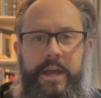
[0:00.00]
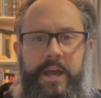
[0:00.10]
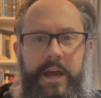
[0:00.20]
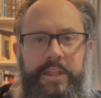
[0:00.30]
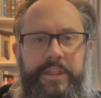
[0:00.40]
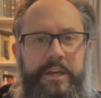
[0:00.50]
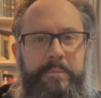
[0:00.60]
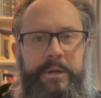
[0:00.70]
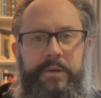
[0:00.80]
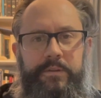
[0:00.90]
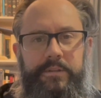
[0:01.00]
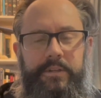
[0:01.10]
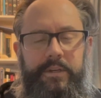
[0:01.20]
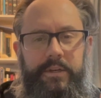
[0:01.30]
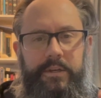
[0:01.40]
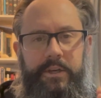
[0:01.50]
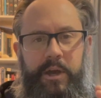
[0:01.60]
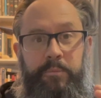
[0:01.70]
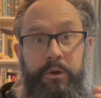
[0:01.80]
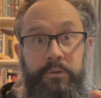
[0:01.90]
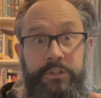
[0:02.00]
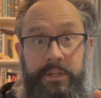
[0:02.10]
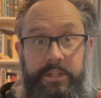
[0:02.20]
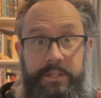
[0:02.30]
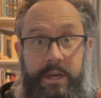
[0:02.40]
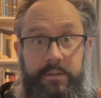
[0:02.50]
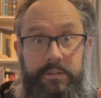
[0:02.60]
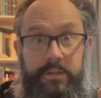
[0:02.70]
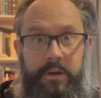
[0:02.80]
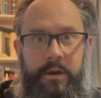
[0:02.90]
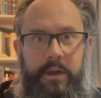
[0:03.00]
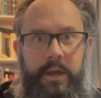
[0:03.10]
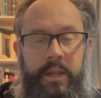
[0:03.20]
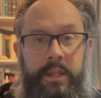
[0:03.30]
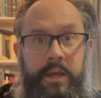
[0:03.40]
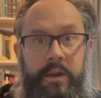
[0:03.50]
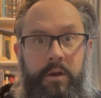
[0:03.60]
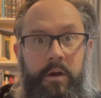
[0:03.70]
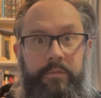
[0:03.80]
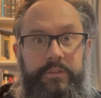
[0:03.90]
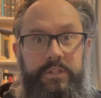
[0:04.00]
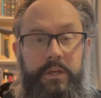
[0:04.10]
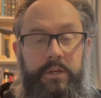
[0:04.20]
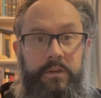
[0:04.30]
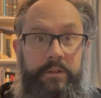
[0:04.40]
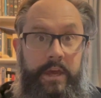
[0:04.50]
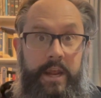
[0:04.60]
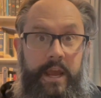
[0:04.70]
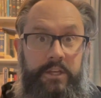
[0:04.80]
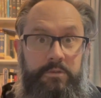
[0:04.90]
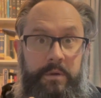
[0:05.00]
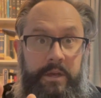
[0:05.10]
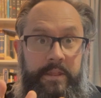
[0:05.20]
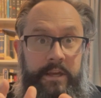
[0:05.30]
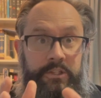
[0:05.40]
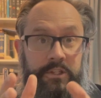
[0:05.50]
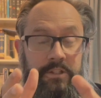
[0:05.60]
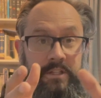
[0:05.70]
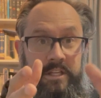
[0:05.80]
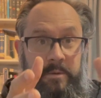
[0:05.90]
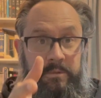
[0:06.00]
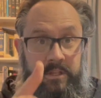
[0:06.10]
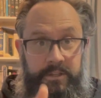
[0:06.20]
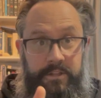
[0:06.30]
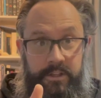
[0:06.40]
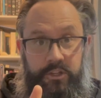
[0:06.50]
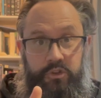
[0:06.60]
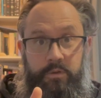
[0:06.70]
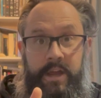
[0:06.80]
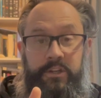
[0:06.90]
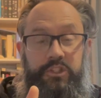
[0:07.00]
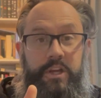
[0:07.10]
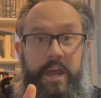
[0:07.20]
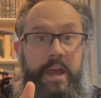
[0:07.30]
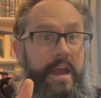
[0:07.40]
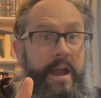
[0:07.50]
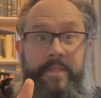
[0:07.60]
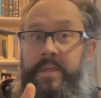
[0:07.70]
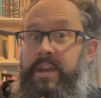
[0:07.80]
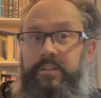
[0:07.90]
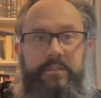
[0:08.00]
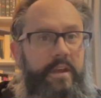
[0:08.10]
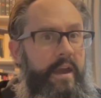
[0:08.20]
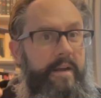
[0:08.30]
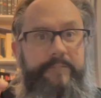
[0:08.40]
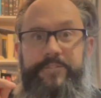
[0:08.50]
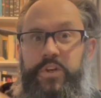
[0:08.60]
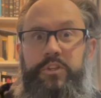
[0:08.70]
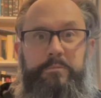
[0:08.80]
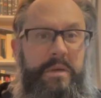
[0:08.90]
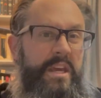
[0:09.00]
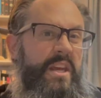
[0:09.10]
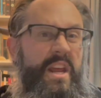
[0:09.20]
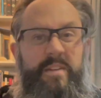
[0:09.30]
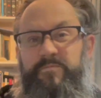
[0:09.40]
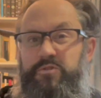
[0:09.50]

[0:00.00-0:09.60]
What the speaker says: I thought about approaching the Death Star, and then all of a sudden you're that X-Wing that just dips into the trench, and then it's like full speed and